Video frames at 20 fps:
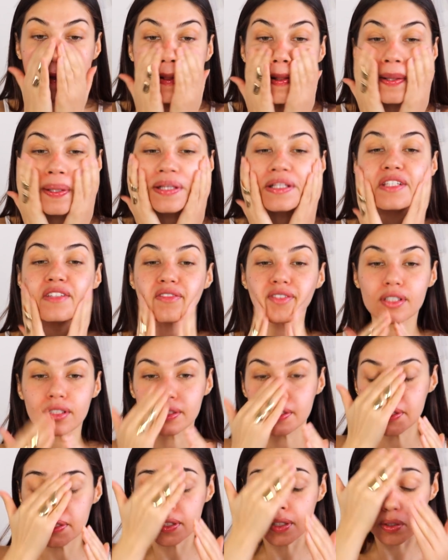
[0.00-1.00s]
This
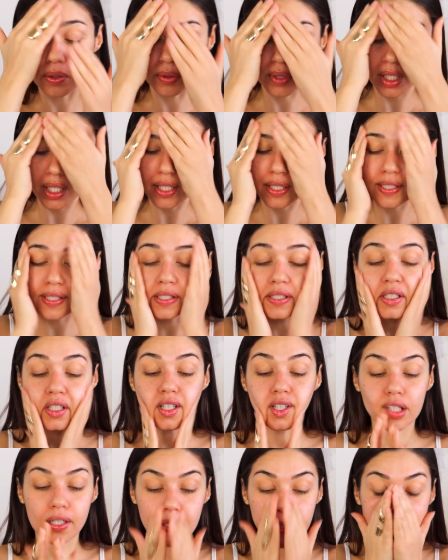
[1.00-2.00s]
feels so nice.
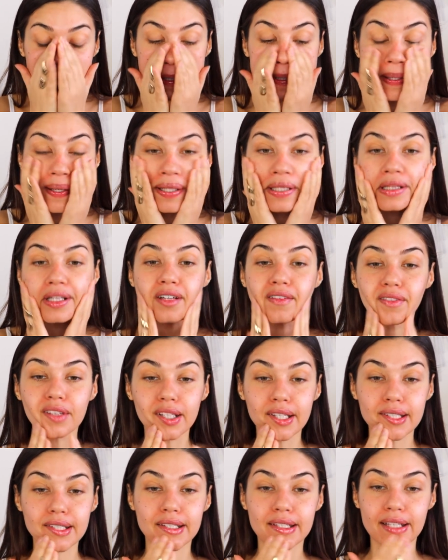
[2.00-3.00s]
Oh, I love
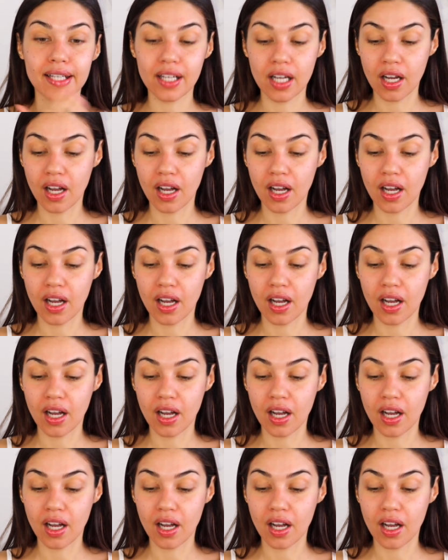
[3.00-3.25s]
this.